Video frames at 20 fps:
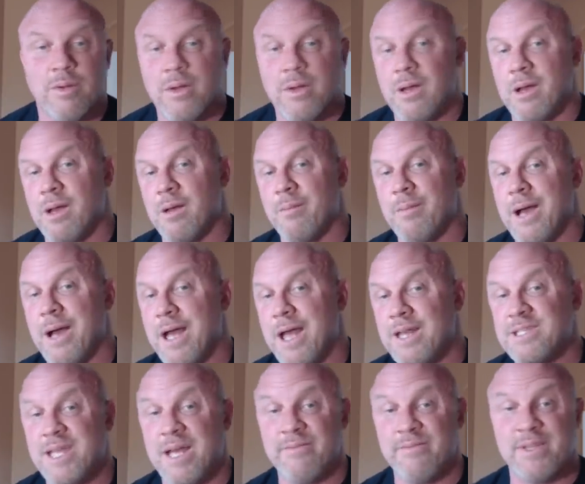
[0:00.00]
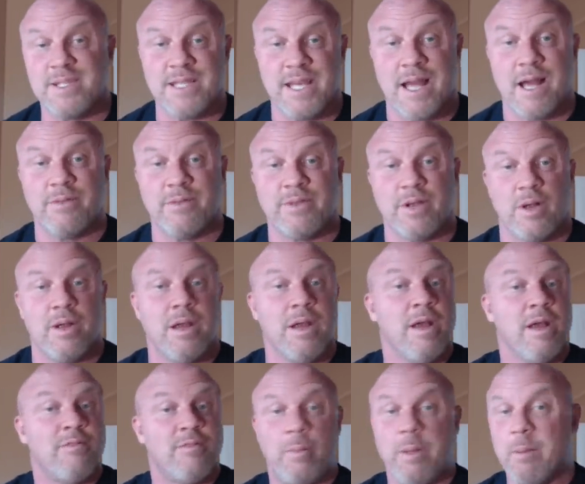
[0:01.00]
I just have this out there
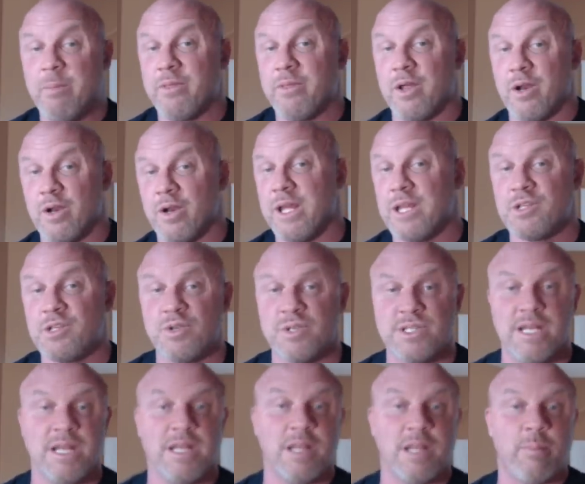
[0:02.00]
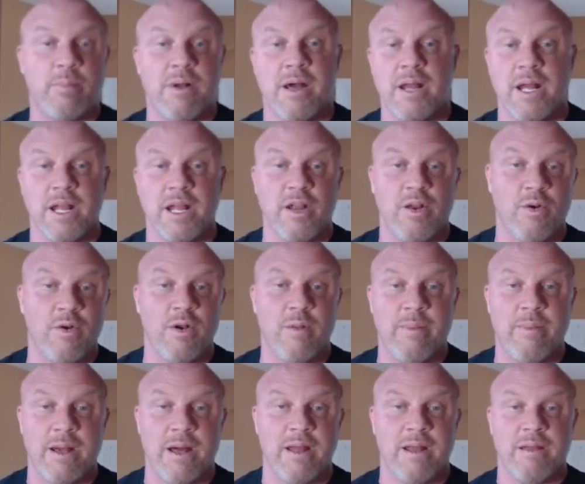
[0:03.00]
for people that are interested in the product, heard
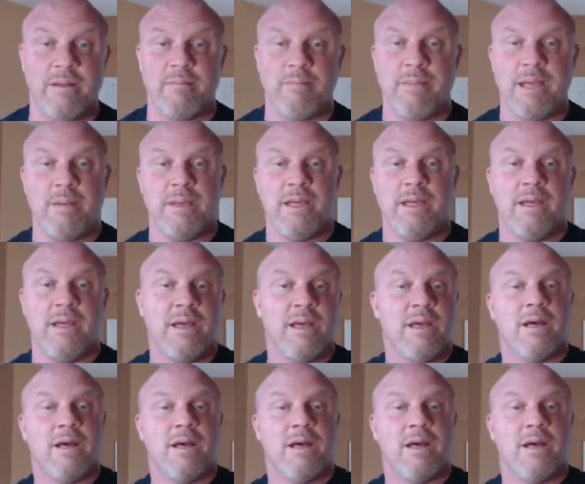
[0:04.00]
about it maybe,